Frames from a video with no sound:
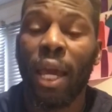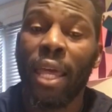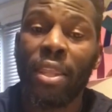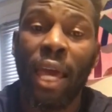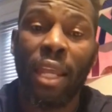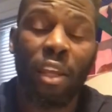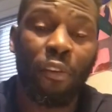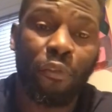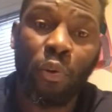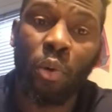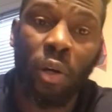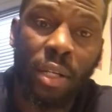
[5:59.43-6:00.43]
and that if
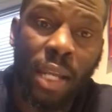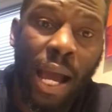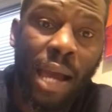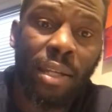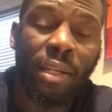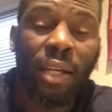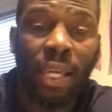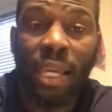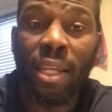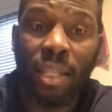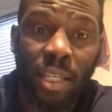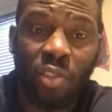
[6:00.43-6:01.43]
you are not
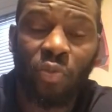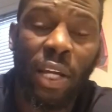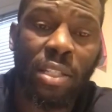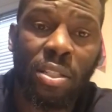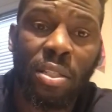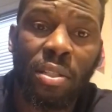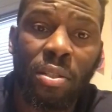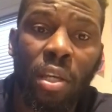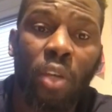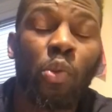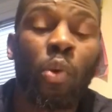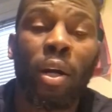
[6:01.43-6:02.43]
in his righteousness,
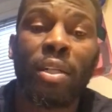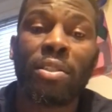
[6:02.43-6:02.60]
you are